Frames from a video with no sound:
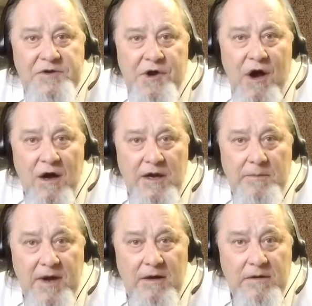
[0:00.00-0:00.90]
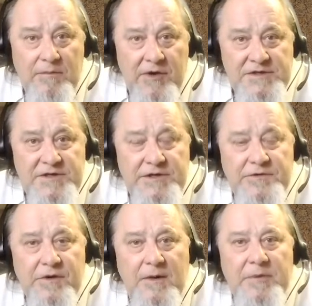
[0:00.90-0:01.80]
talk about President
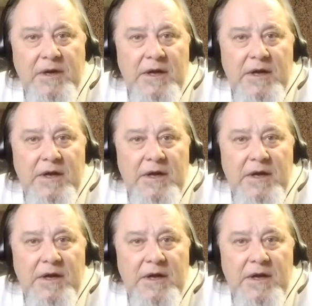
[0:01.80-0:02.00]
Trump,